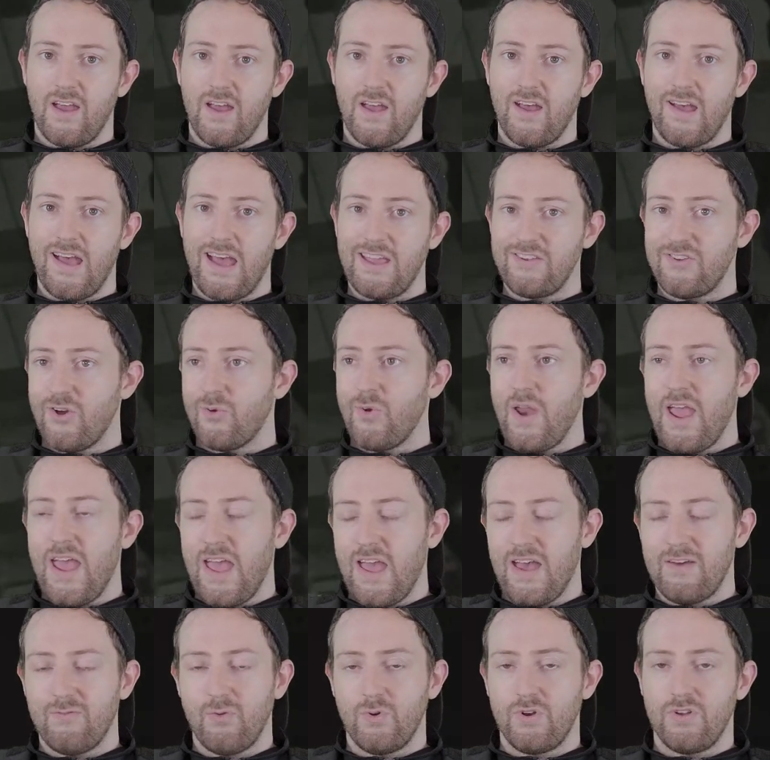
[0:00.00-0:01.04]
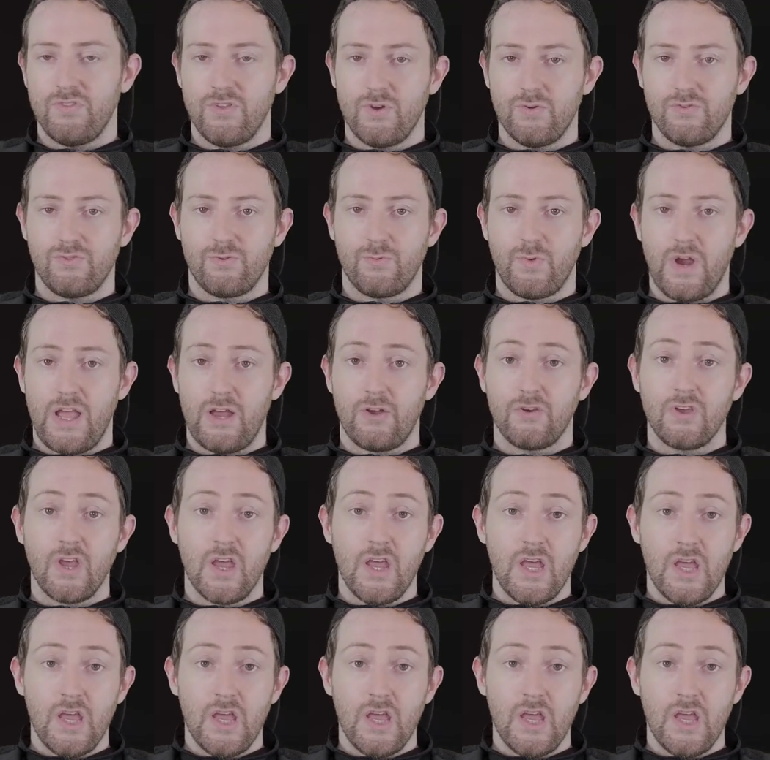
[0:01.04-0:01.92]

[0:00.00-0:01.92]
I don't have one of those around.